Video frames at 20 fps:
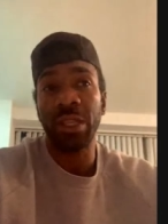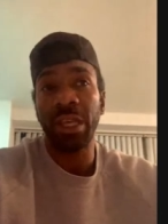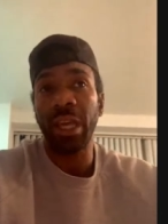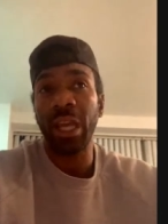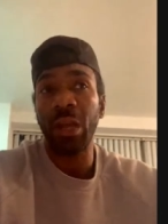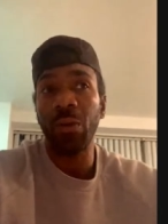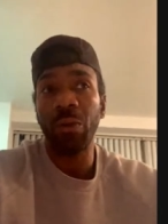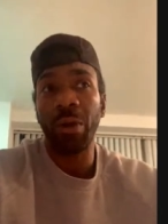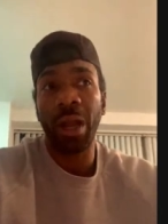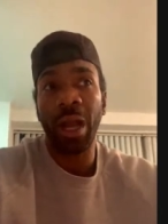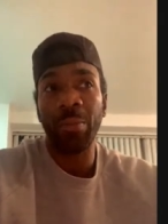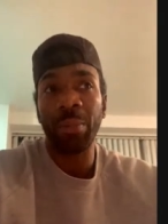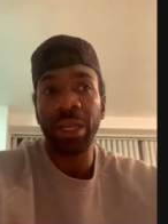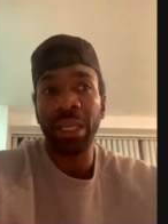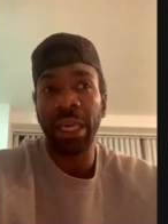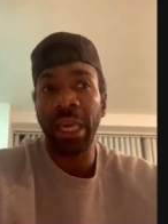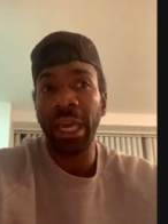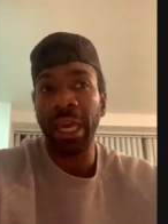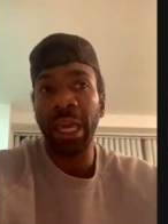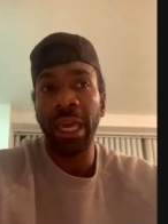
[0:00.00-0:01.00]
there where I
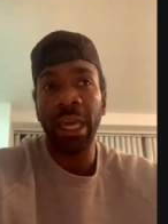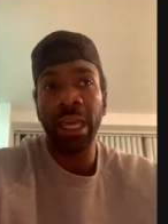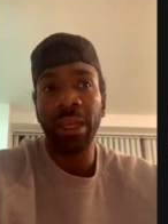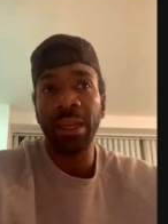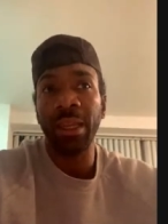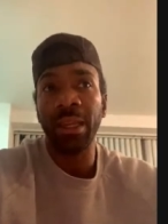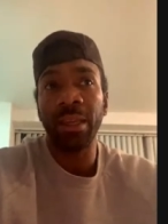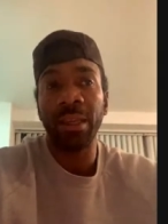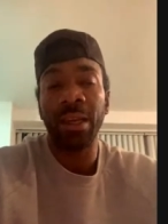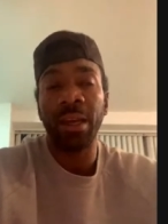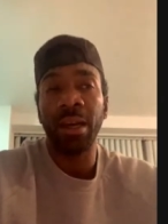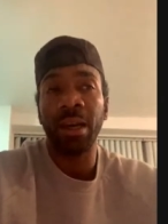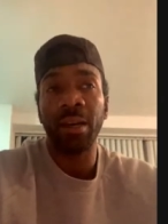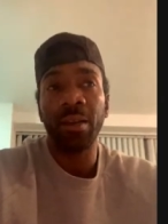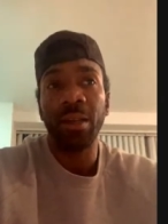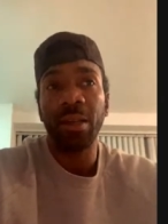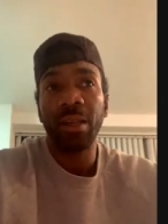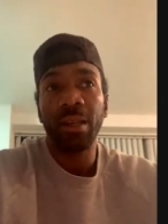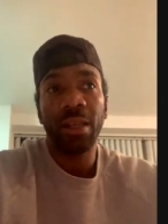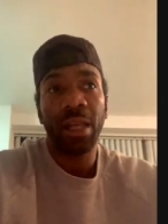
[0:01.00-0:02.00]
began, and
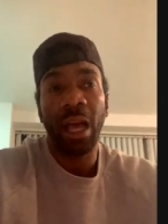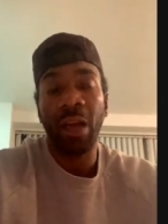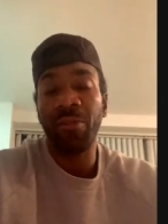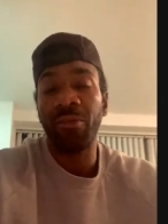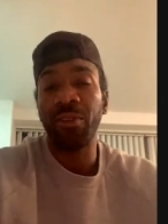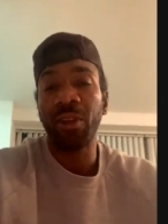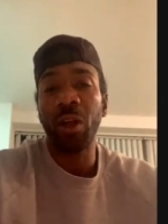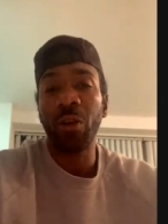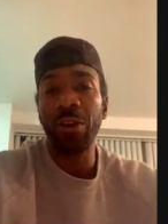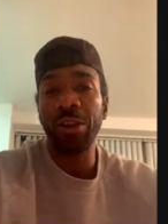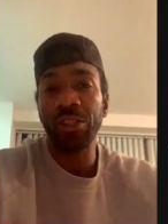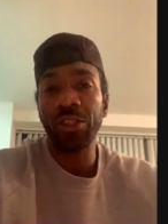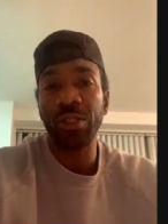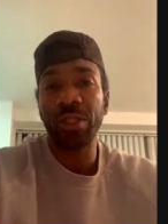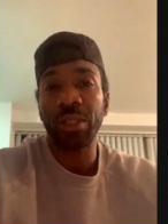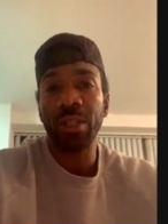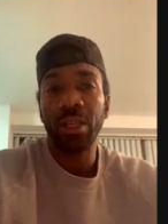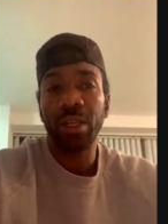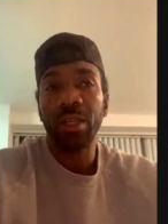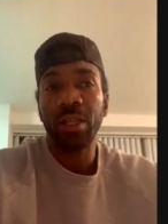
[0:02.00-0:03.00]
I
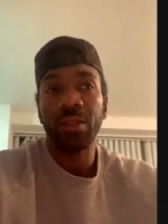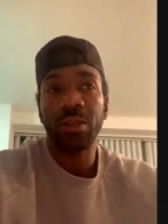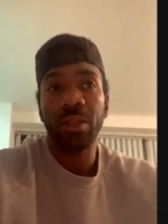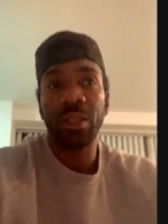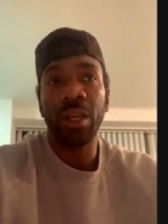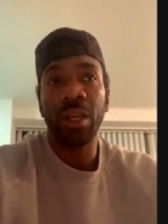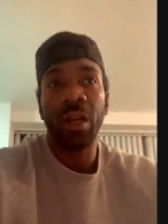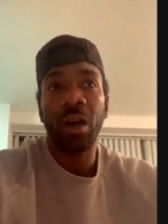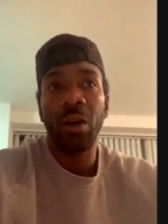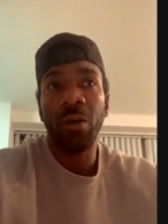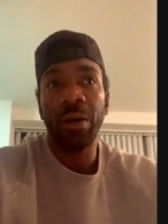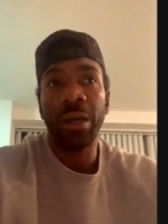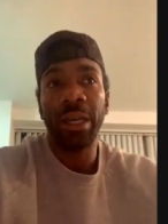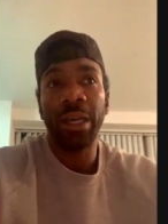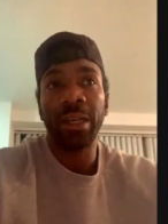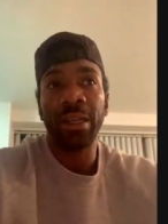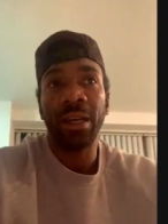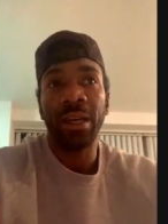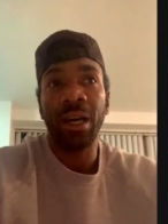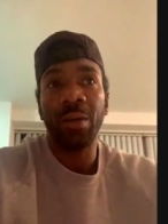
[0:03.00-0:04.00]
flourished, you know,
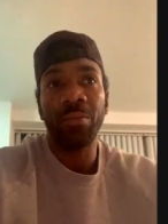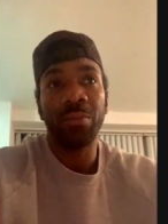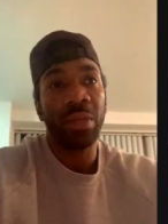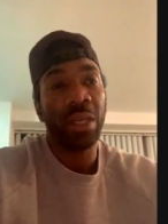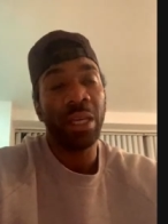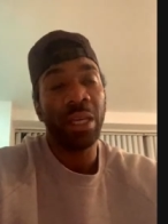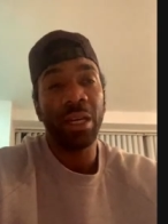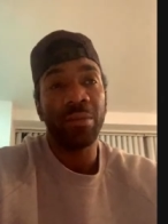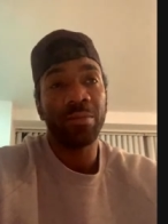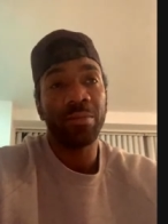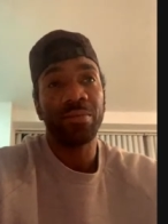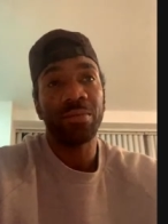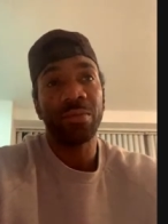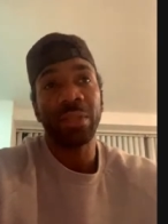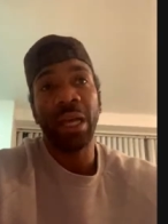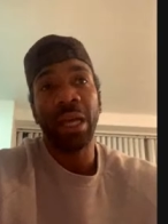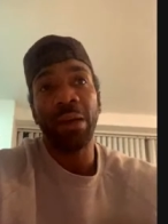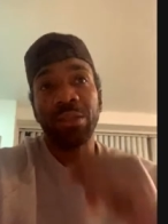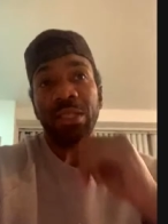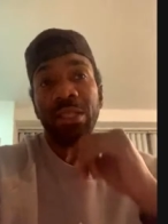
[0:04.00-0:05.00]
and yeah,
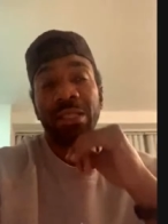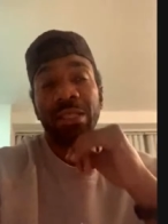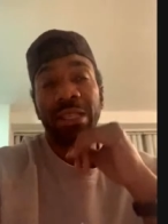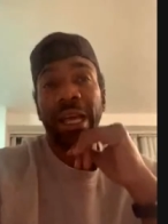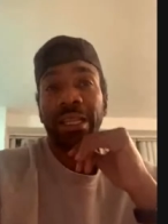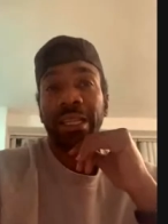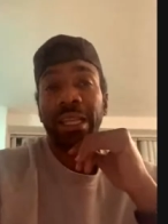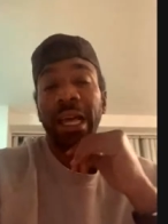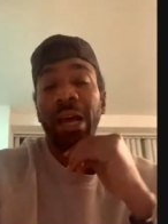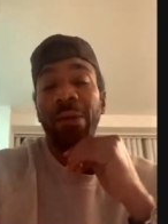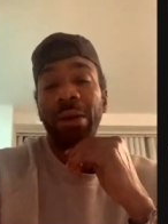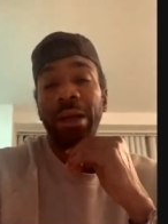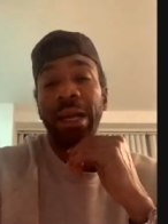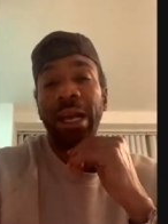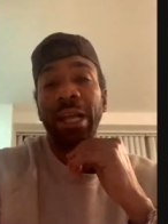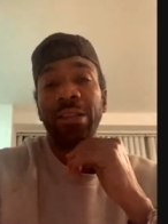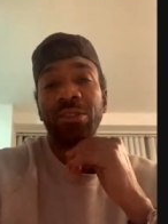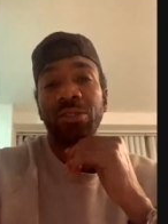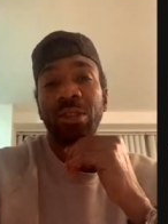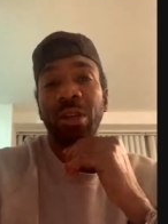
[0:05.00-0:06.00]
that was exactly how I
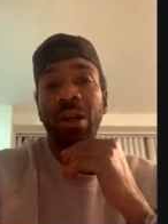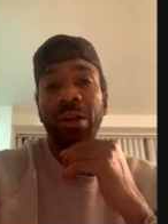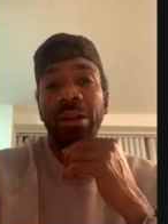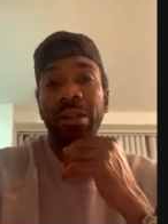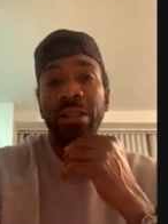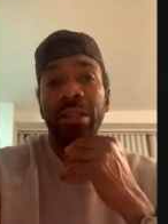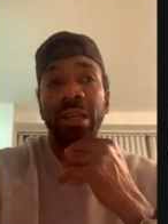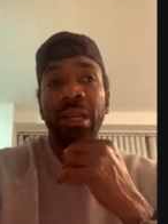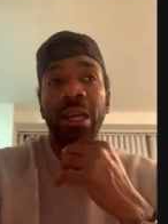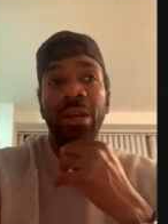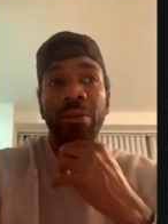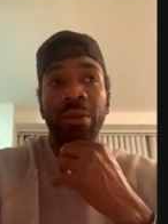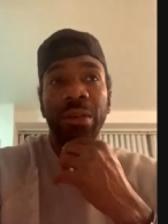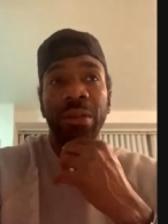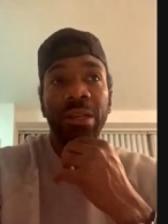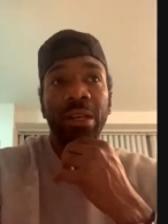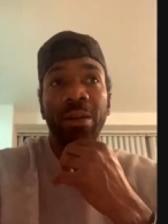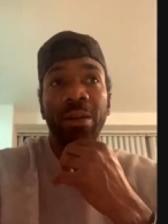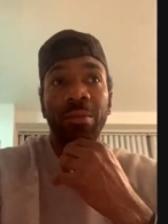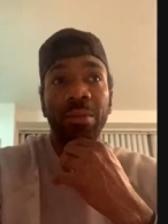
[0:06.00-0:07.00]
got started there.
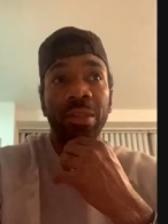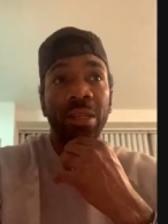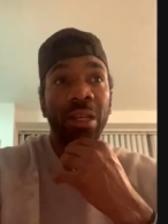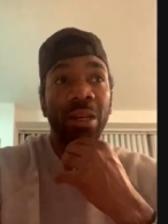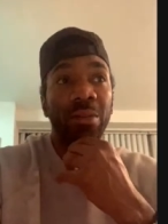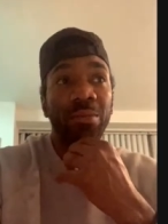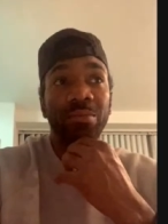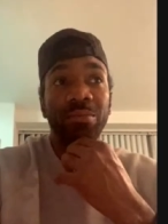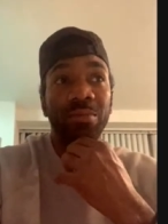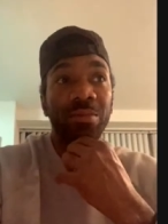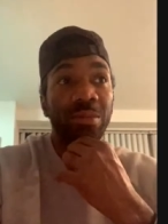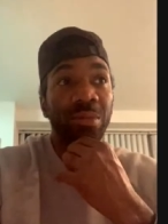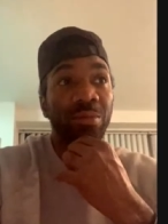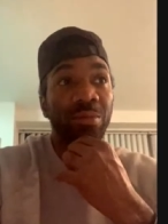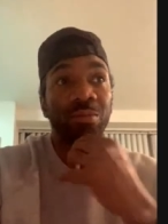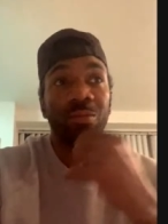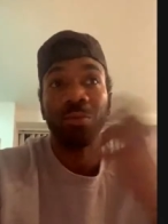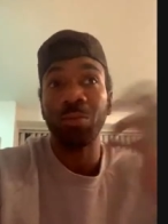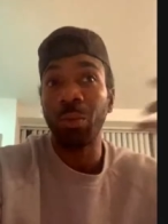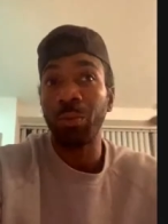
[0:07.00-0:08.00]
And, you know,
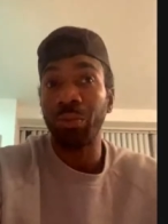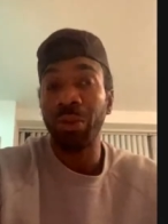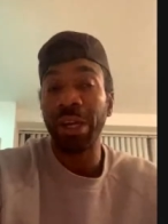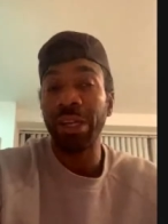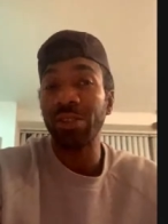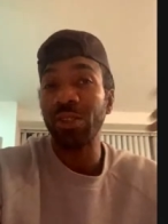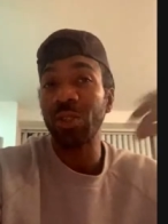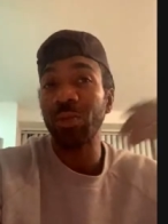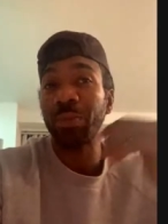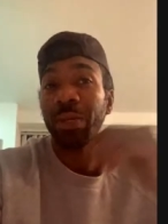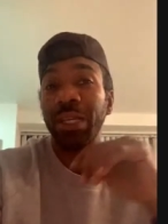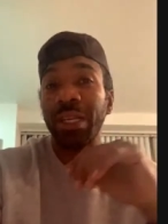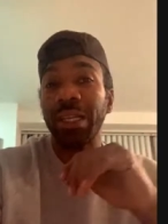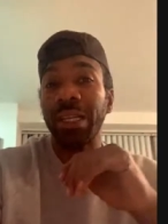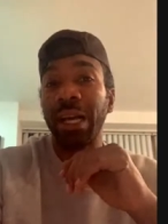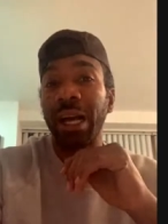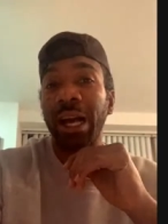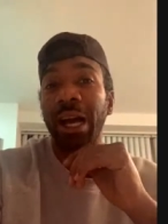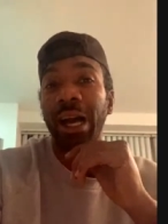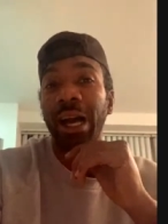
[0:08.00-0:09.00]
praises be to
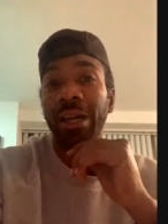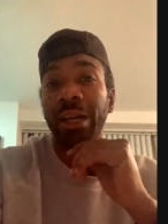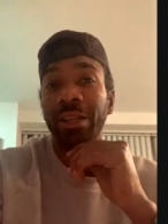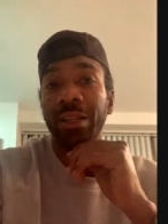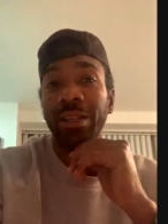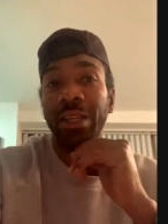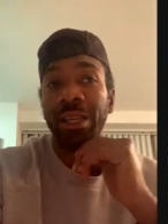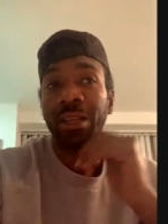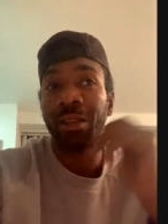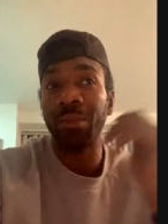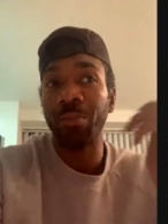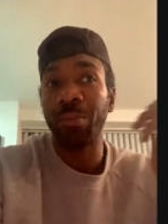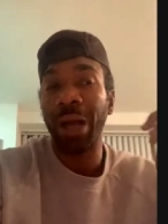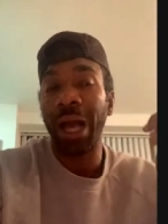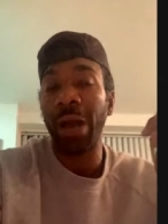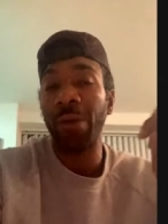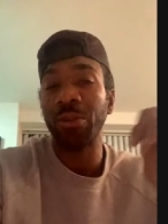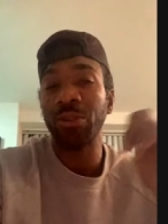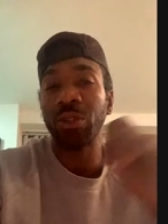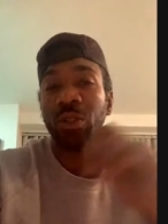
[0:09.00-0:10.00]
God and the
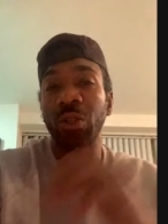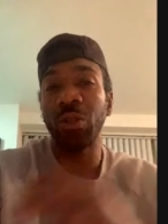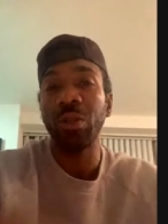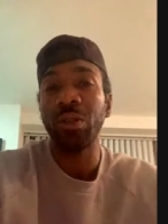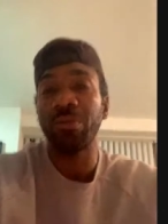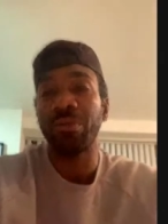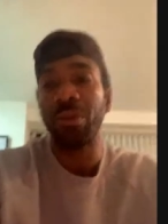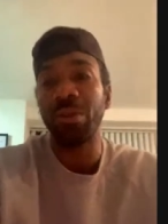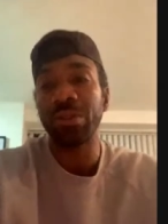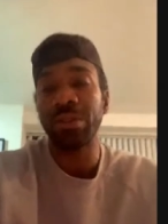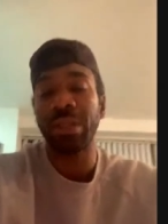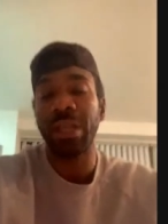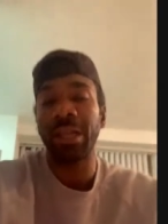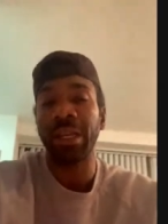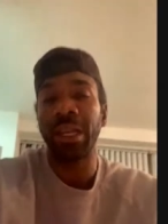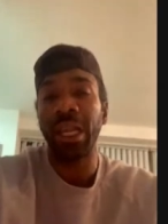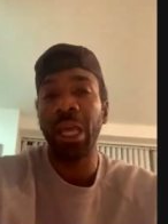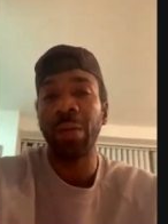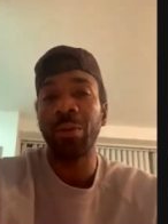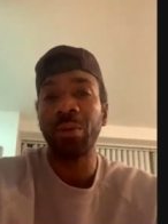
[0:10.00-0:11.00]
powers of the universe that
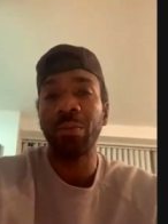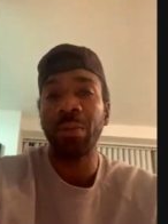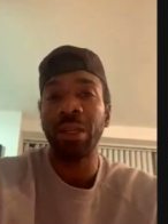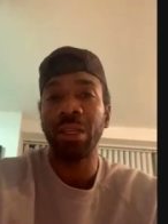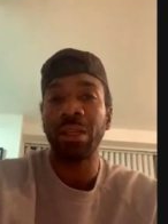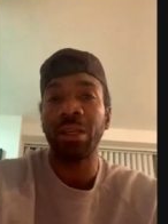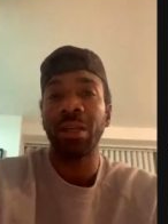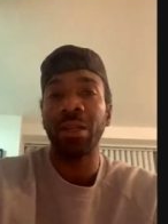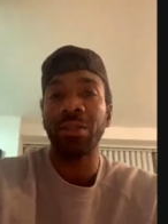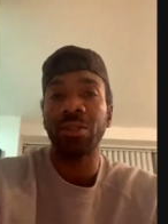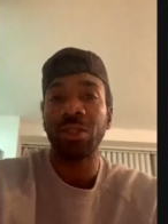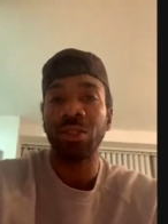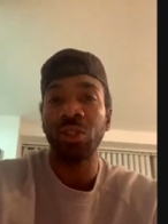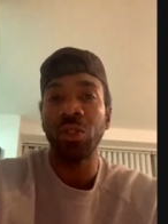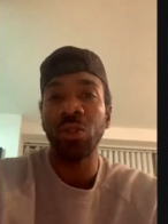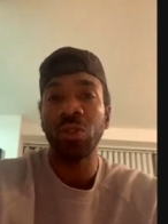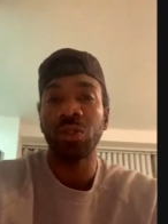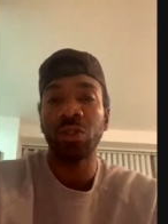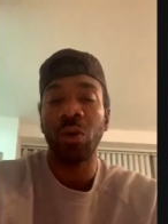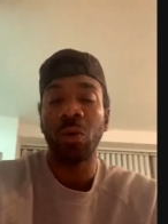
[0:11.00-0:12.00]
enabled me to
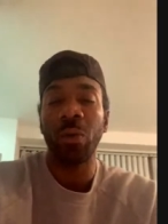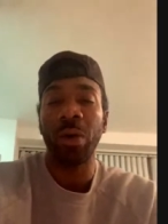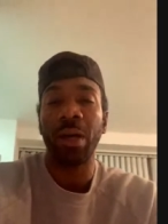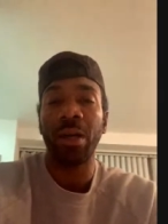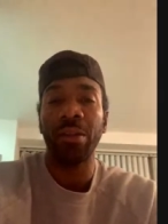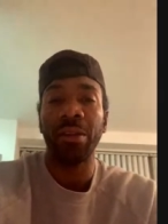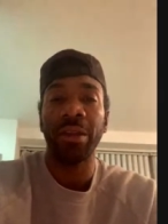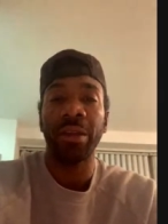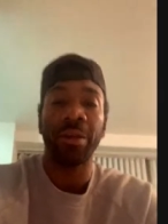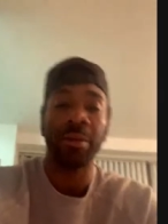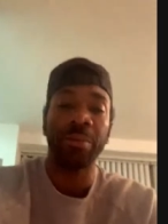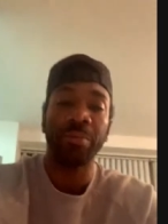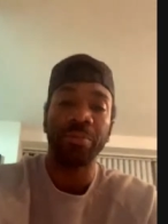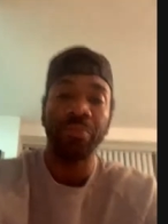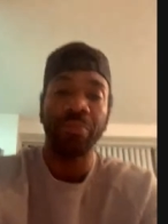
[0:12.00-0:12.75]
do so well there.